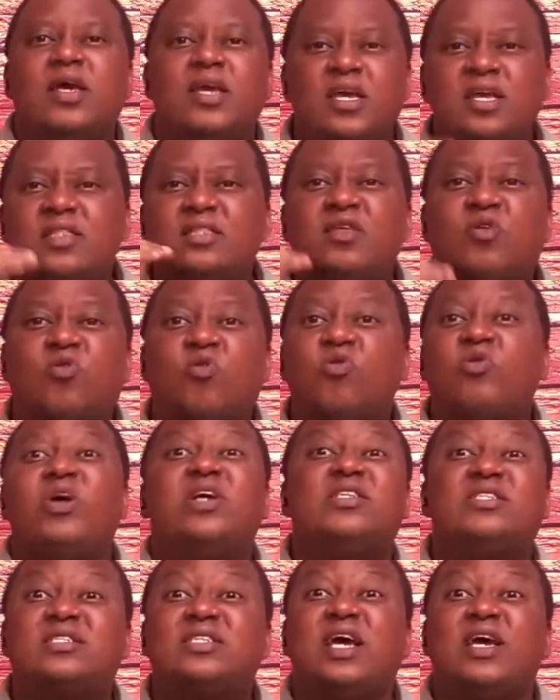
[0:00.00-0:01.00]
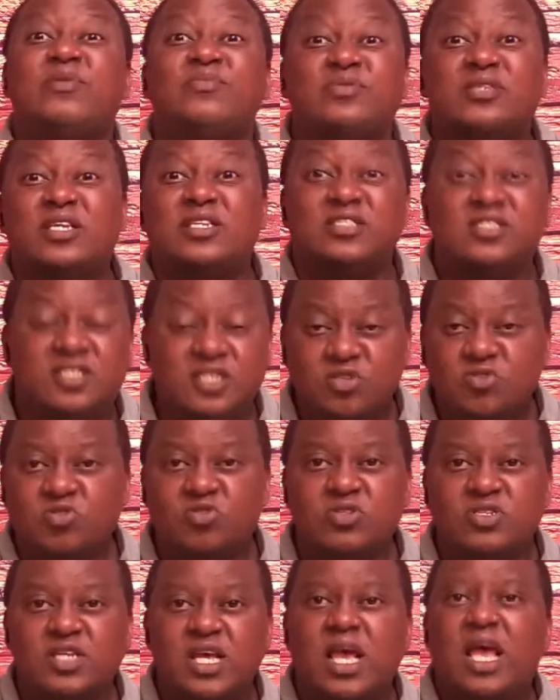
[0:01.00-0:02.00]
in correct times and
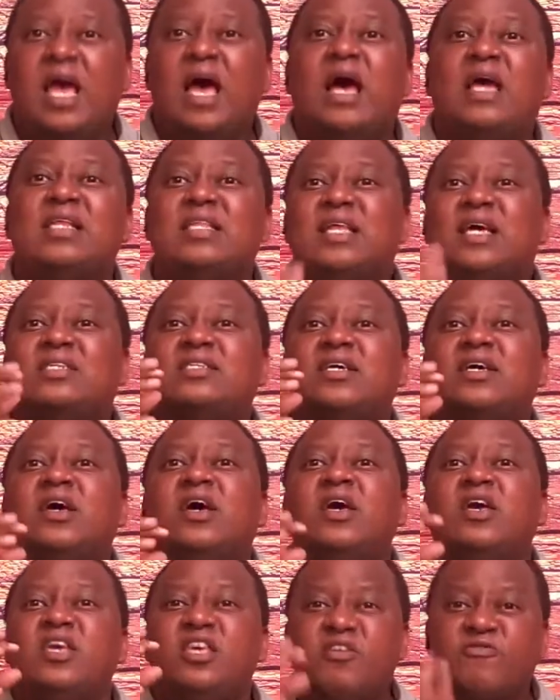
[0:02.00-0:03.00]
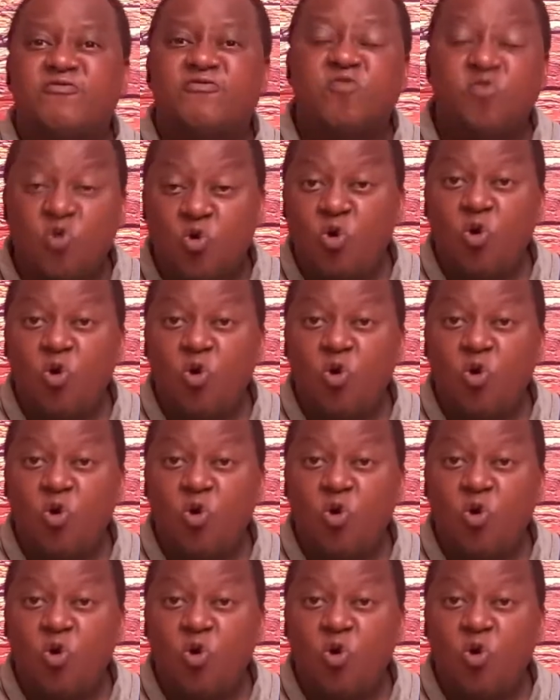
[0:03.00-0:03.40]
seasons and that if,